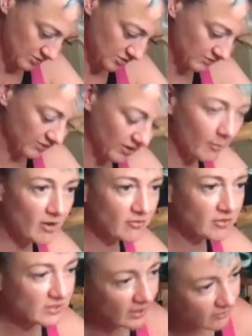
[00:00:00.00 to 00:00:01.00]
I should have come
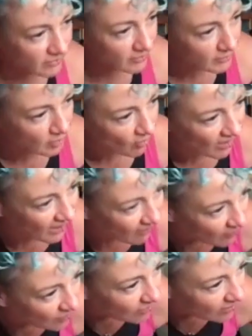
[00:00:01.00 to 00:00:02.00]
over and done it from your
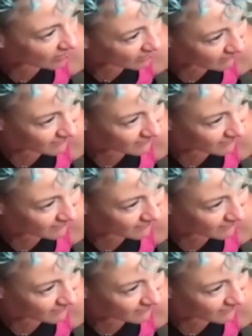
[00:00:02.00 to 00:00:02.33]
house.